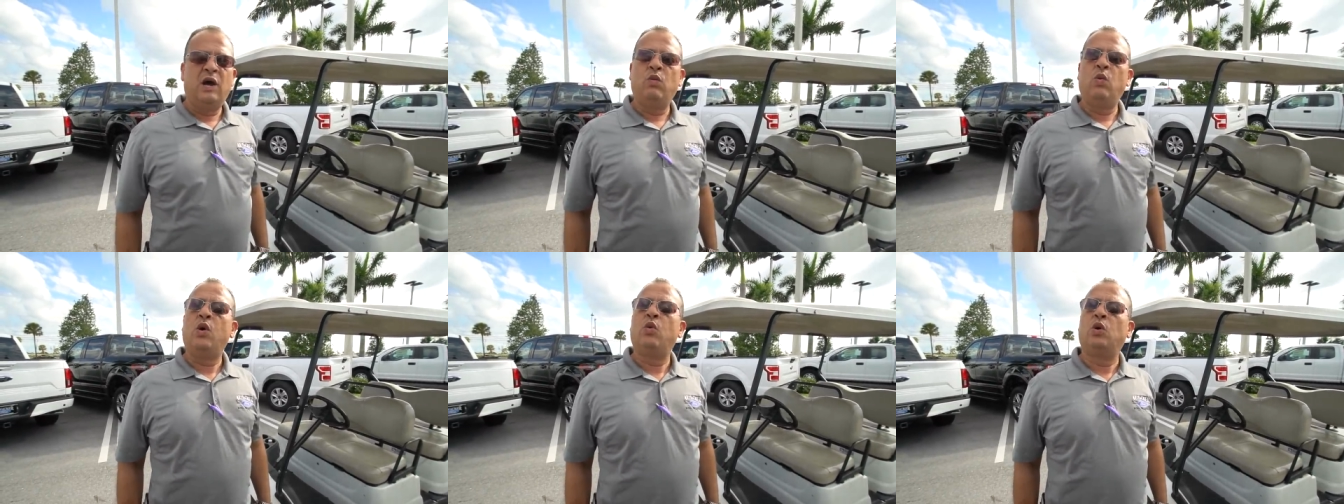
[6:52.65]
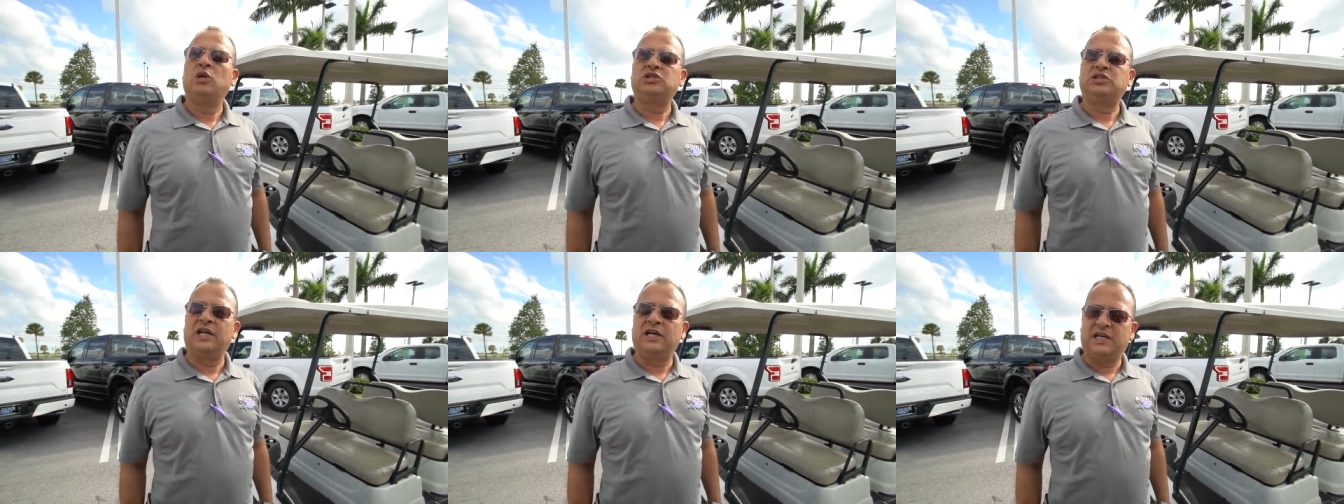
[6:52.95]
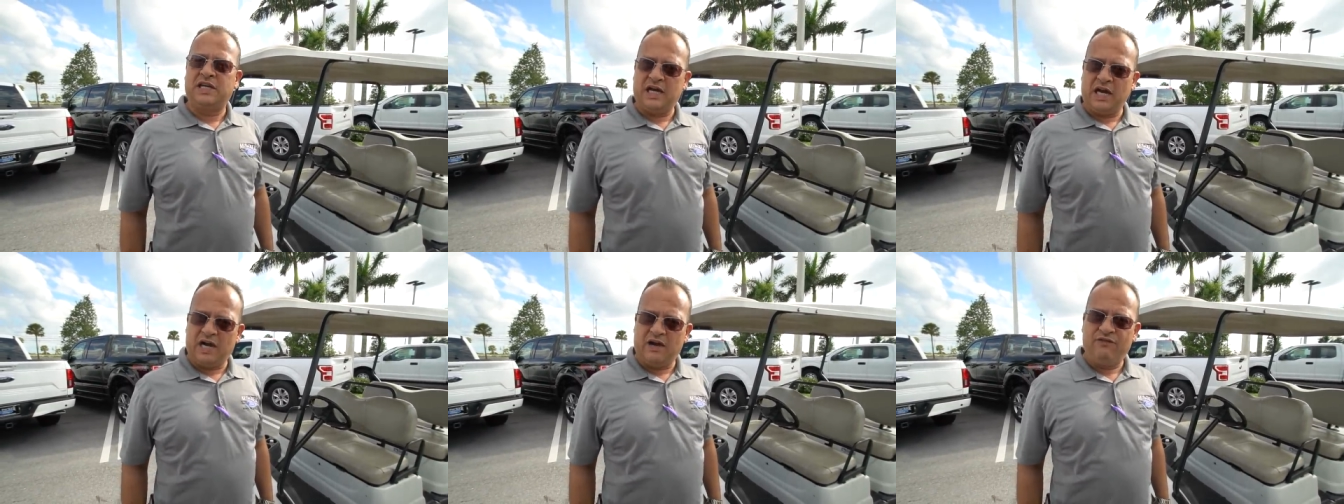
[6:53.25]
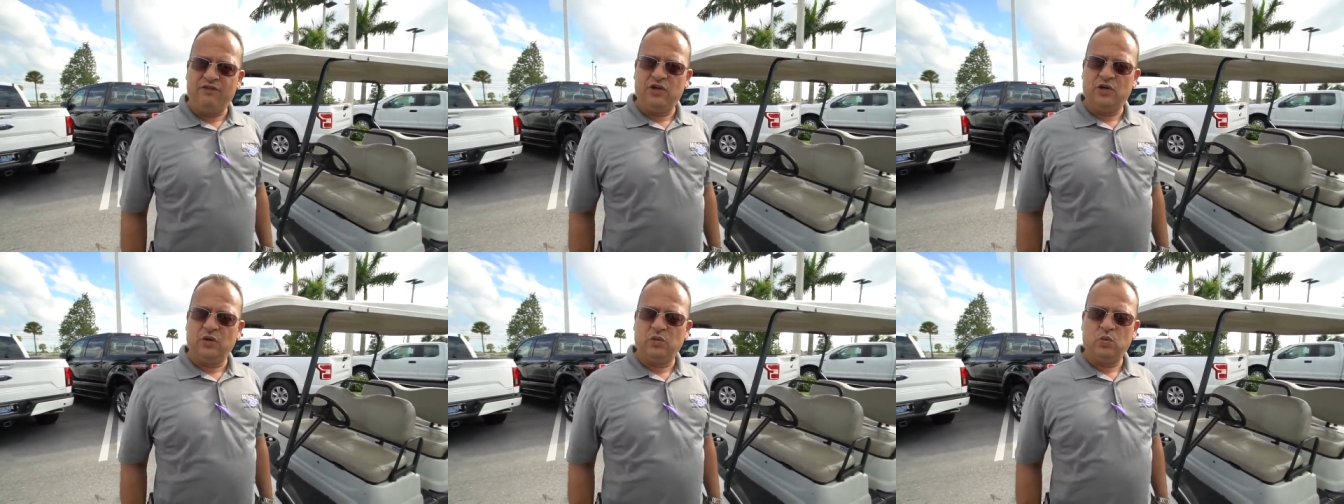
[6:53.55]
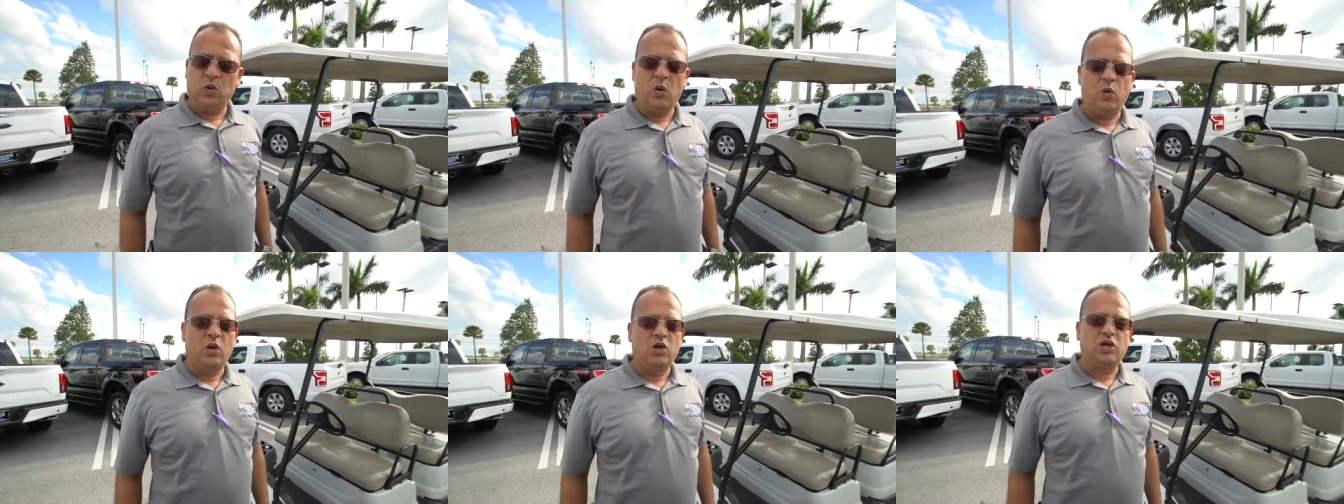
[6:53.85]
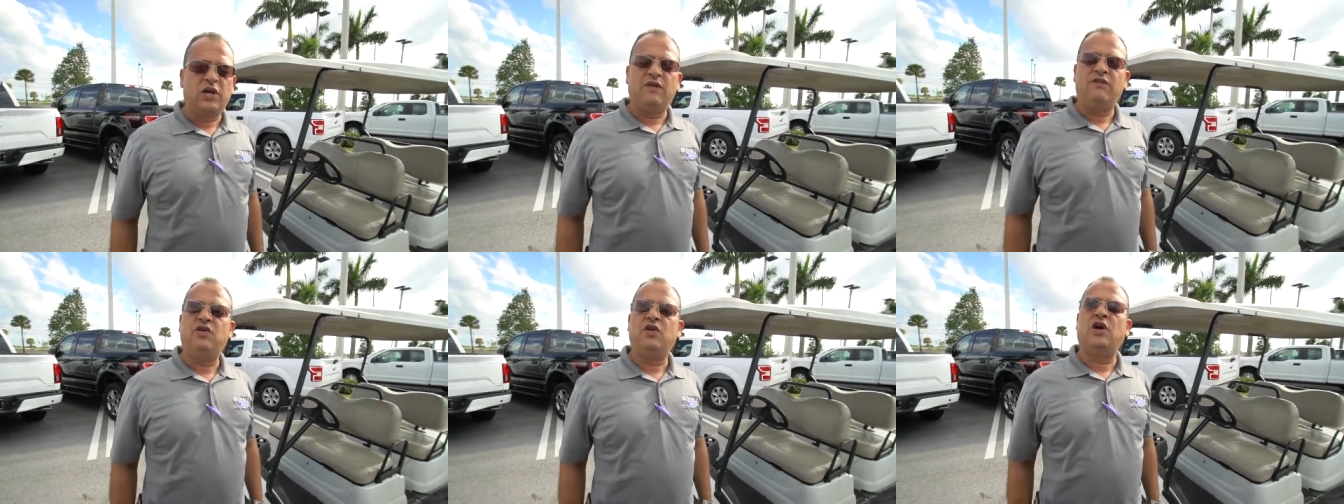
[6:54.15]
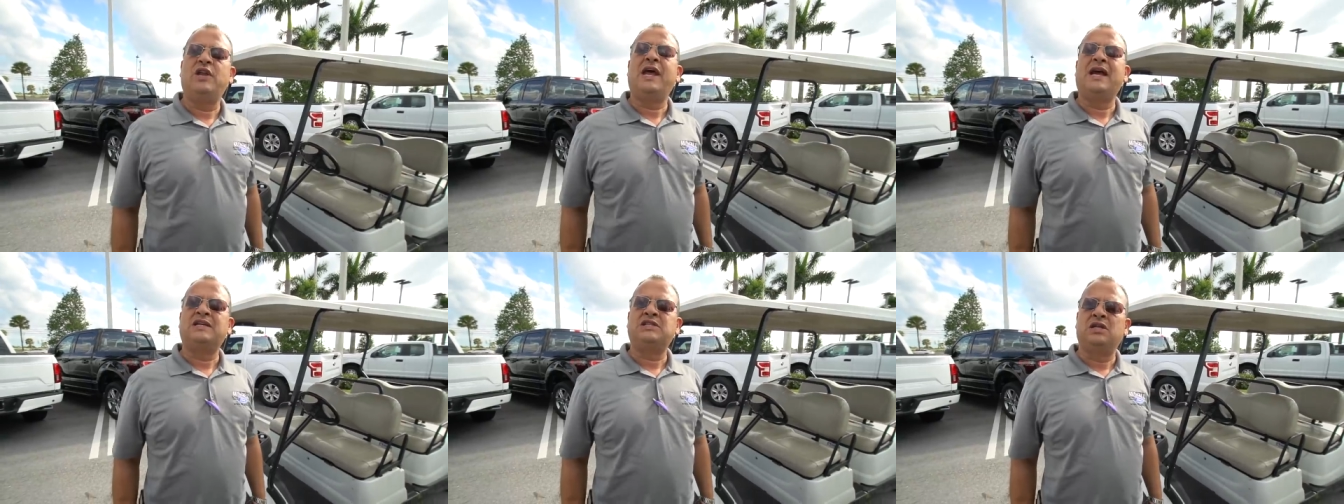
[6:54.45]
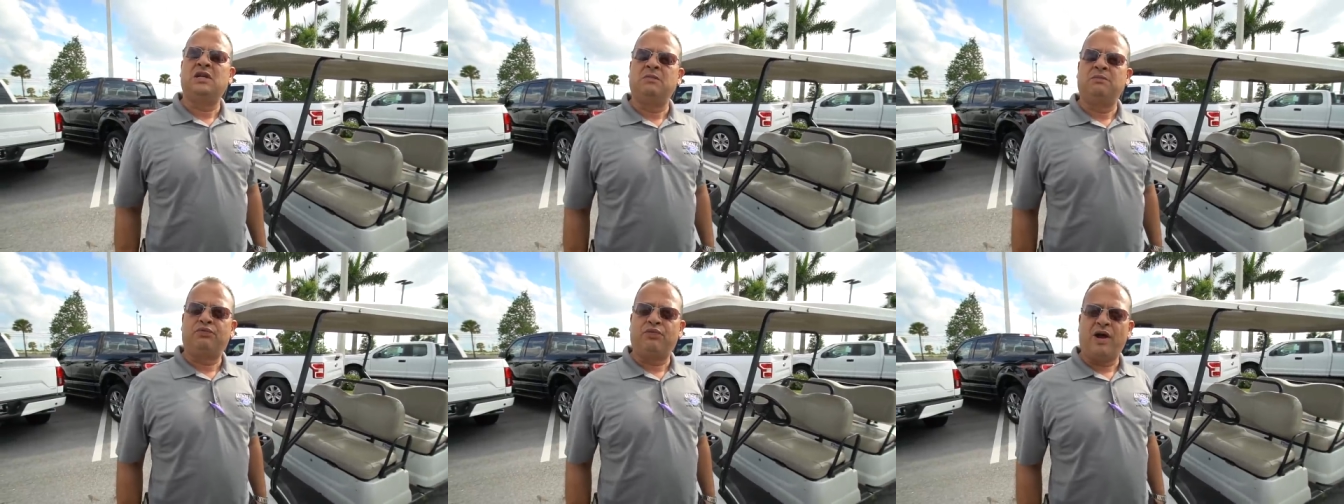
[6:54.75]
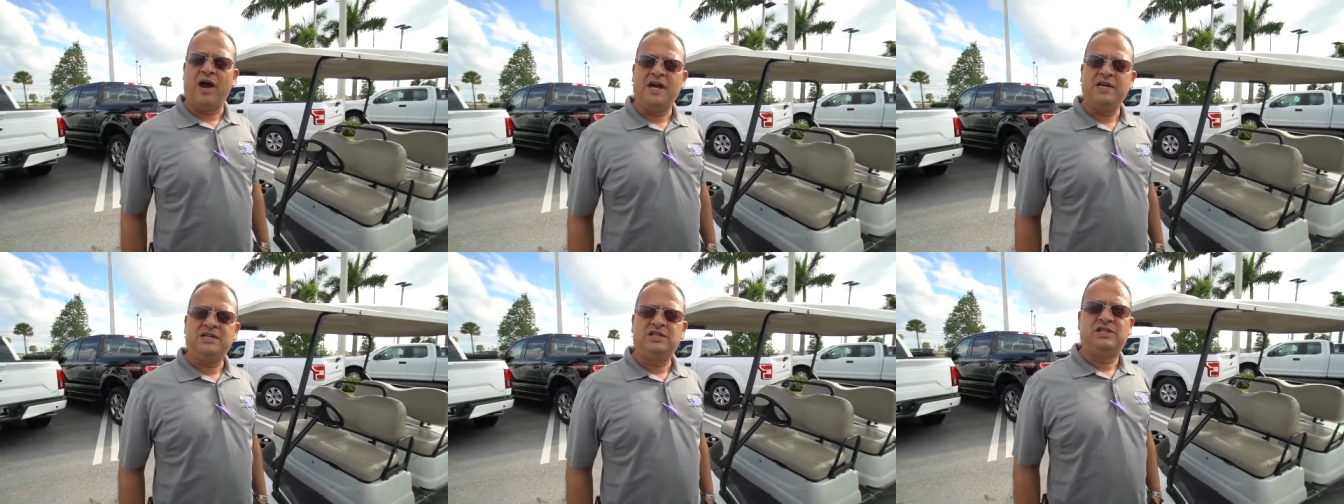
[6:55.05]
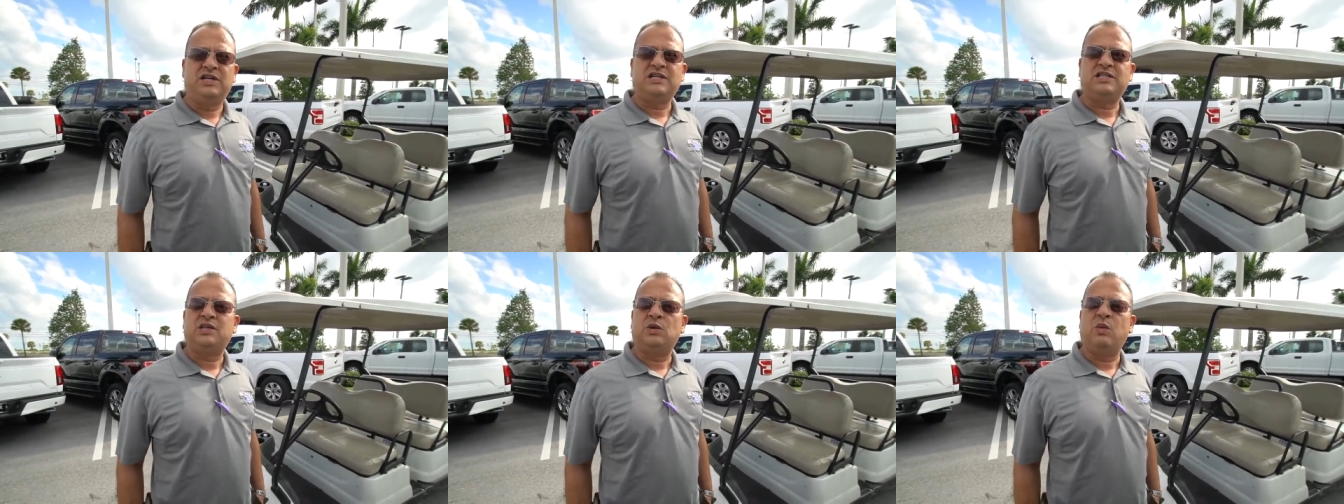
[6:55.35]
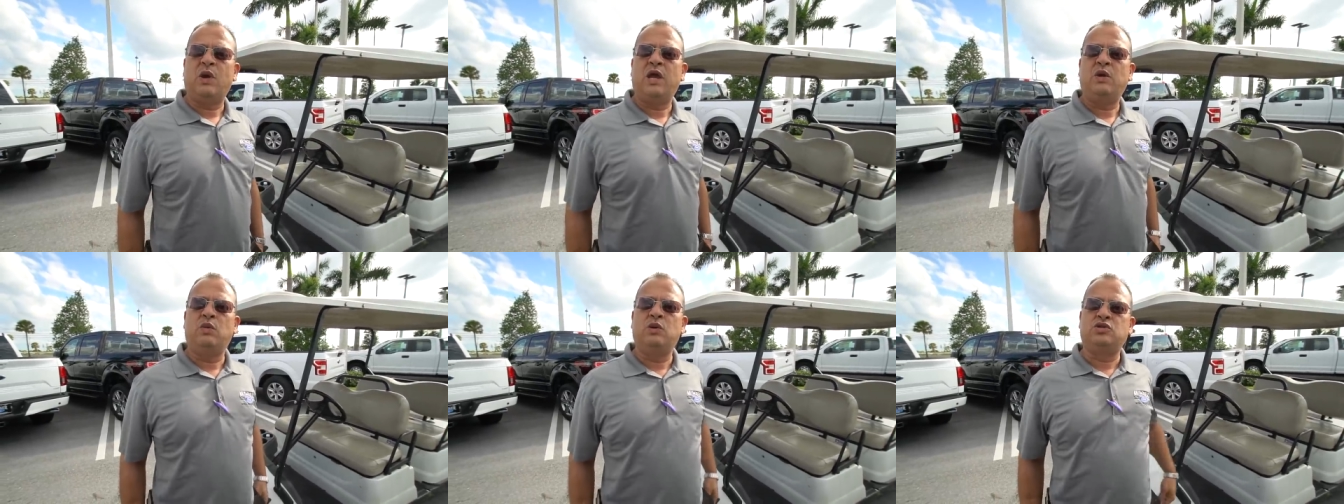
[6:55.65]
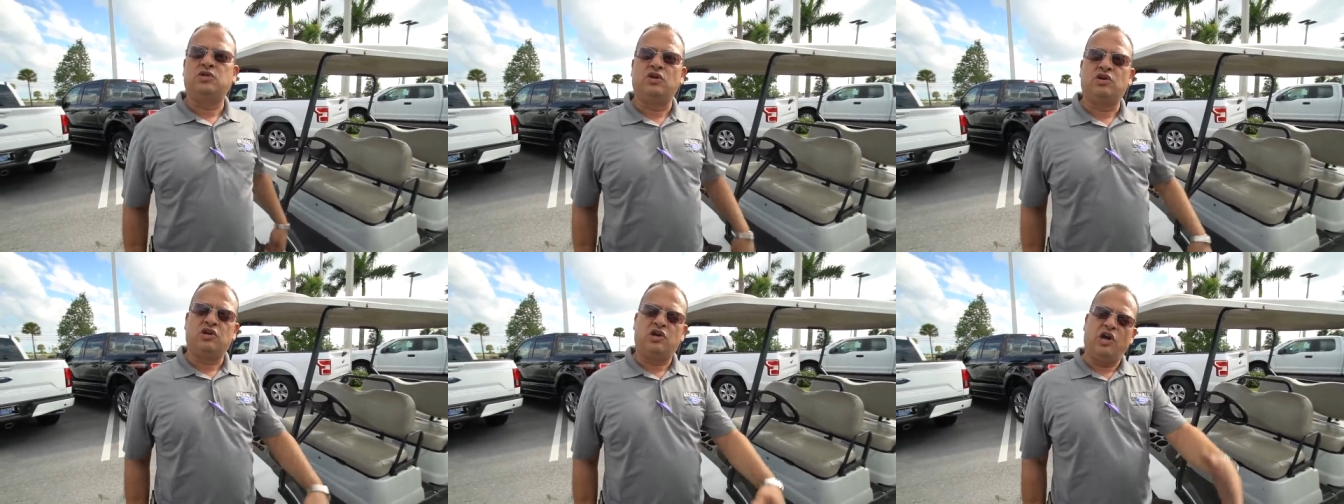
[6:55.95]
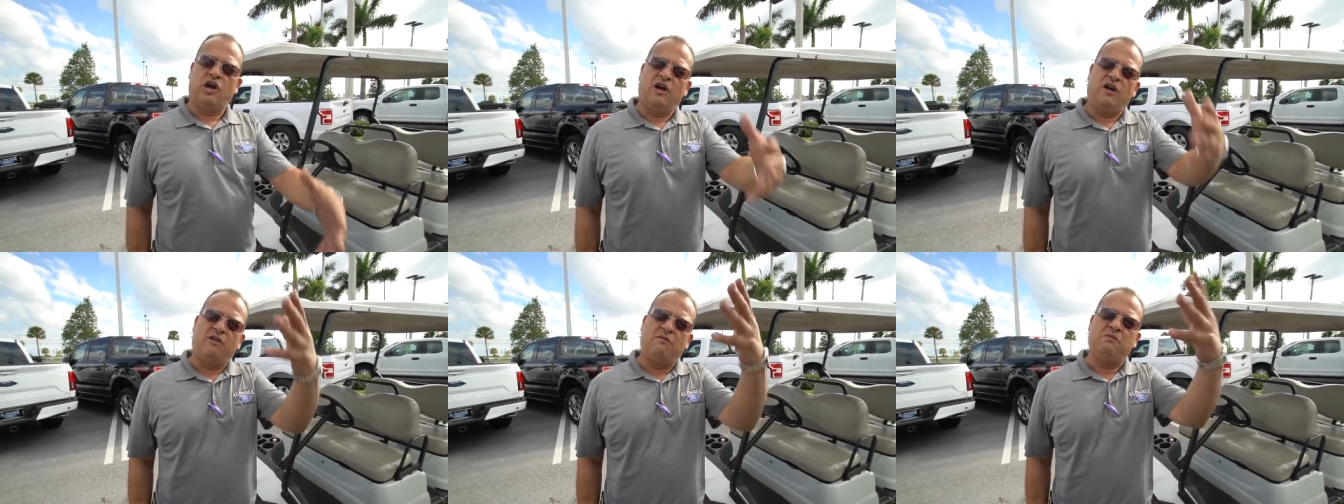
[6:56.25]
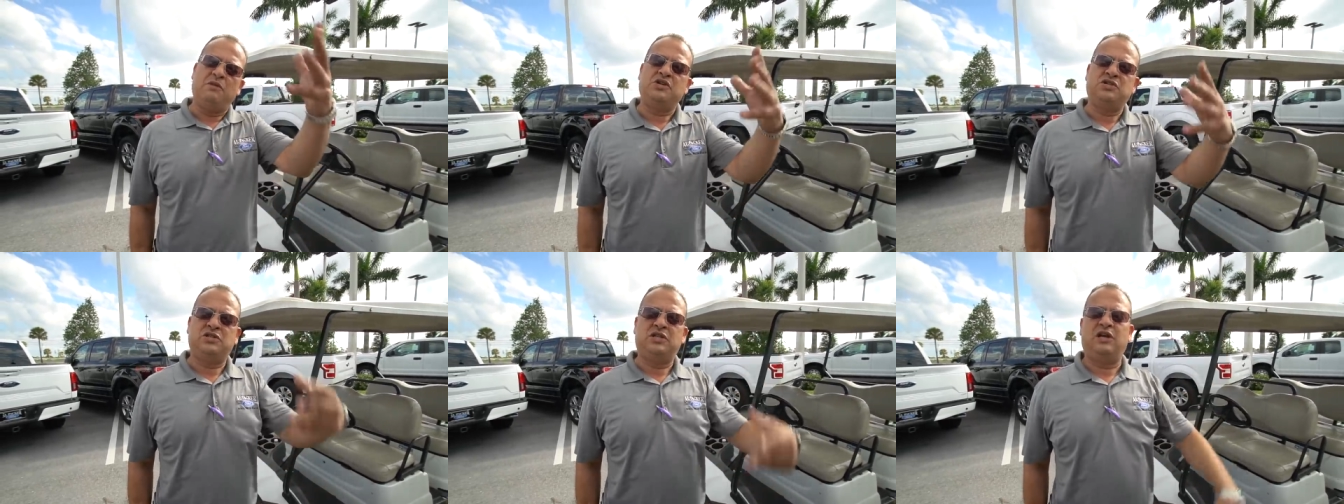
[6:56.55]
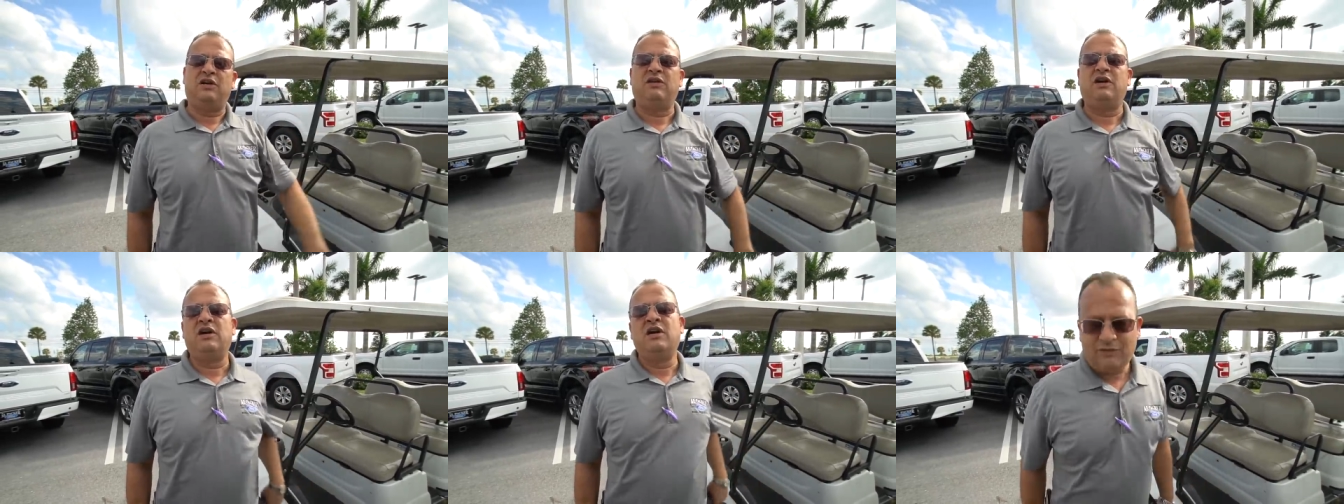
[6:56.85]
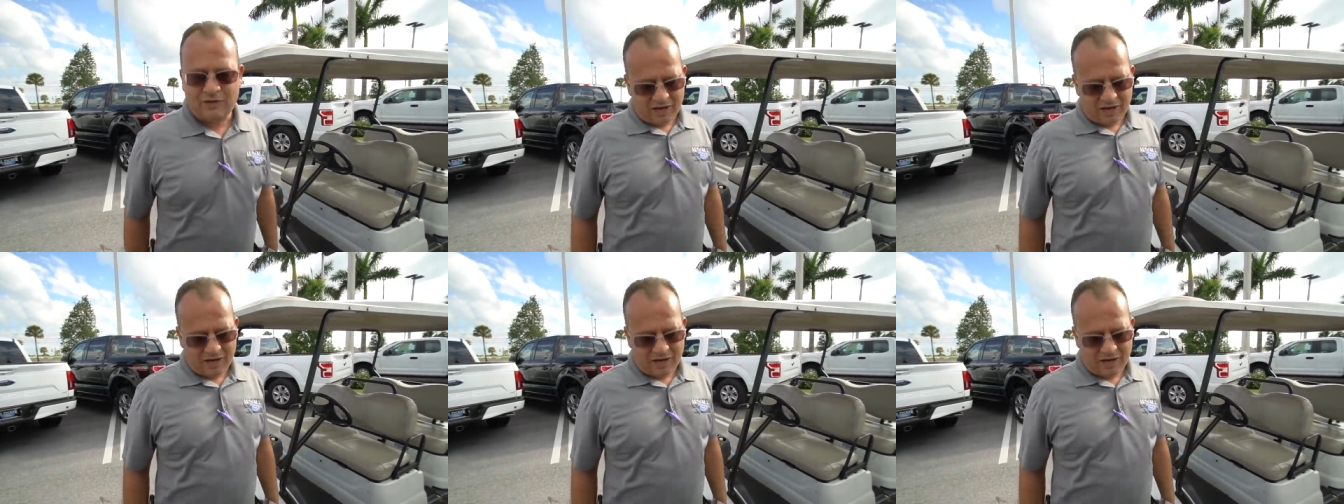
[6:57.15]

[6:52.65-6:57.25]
We will take care of you. We will give you an excellent price, just the way we took care of Mr.